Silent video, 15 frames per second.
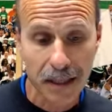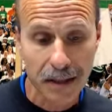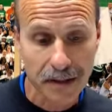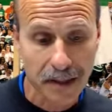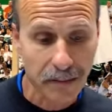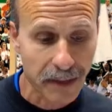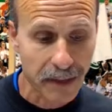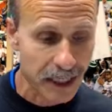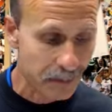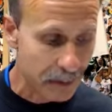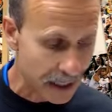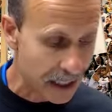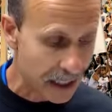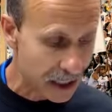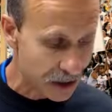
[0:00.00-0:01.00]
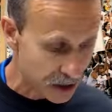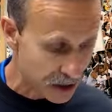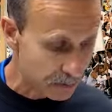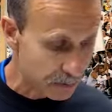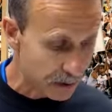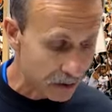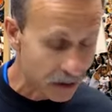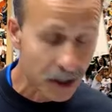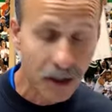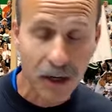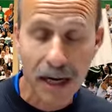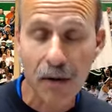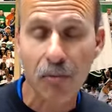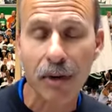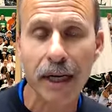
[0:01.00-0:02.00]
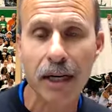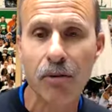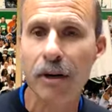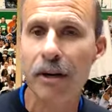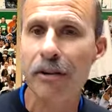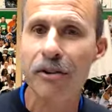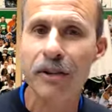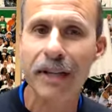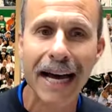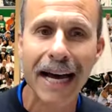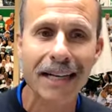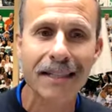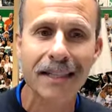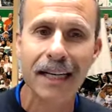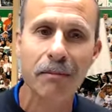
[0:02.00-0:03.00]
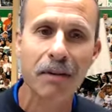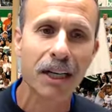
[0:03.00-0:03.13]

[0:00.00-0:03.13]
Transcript: some expectations. But you know what? We're going to work through that, and it's going to be